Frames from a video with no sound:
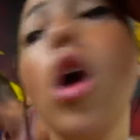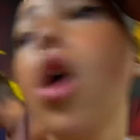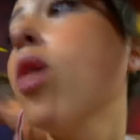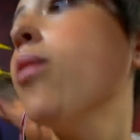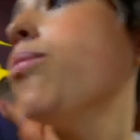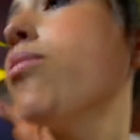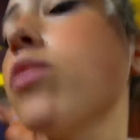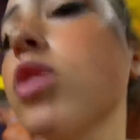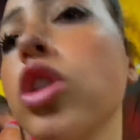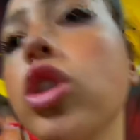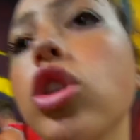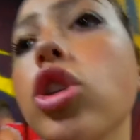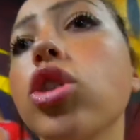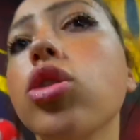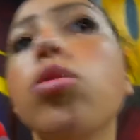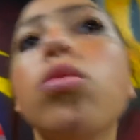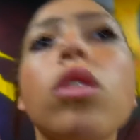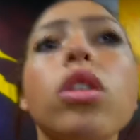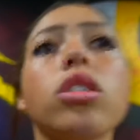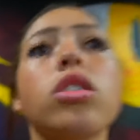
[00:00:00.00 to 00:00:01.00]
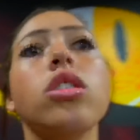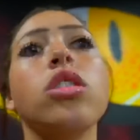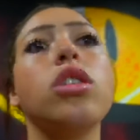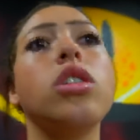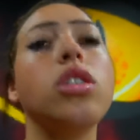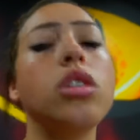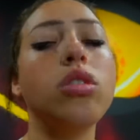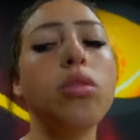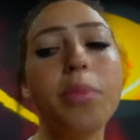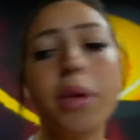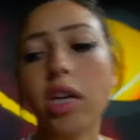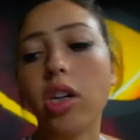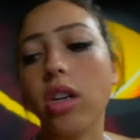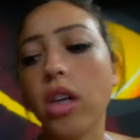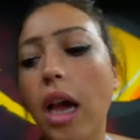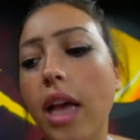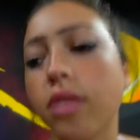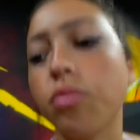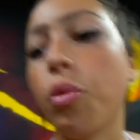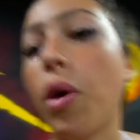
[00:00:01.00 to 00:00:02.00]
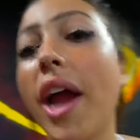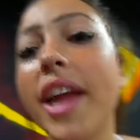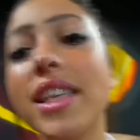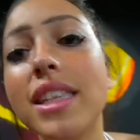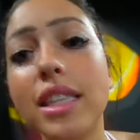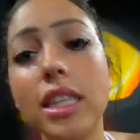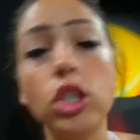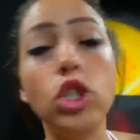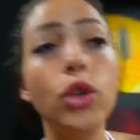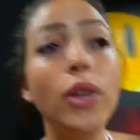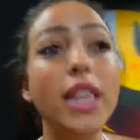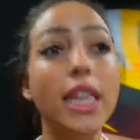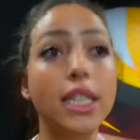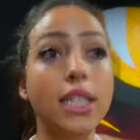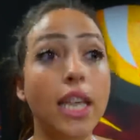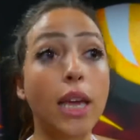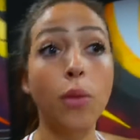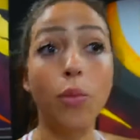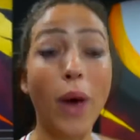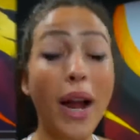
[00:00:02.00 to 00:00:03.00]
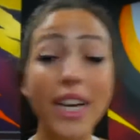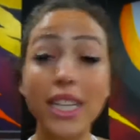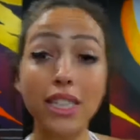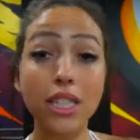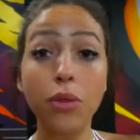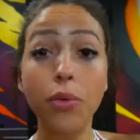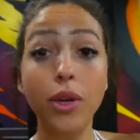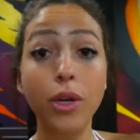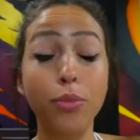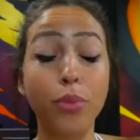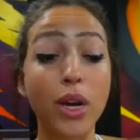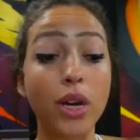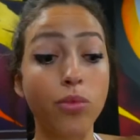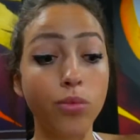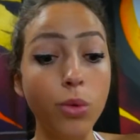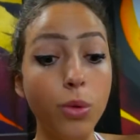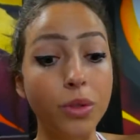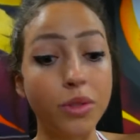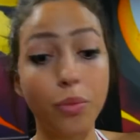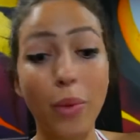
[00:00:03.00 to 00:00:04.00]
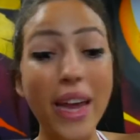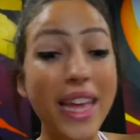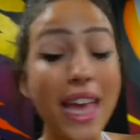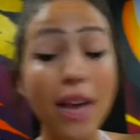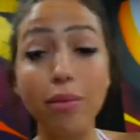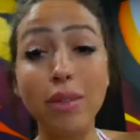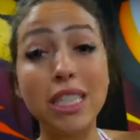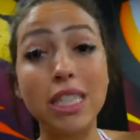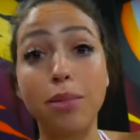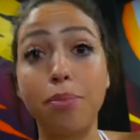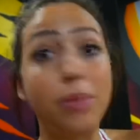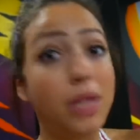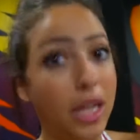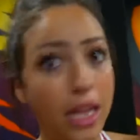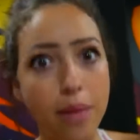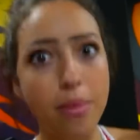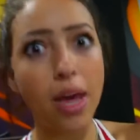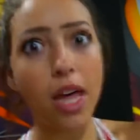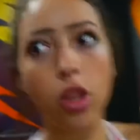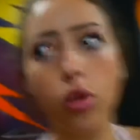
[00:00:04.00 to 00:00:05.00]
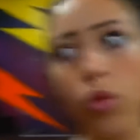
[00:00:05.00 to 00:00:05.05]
on. You are not. Oh my god, guys, why is he doing this? Like, why does he want to break rules? Why can't we just play by the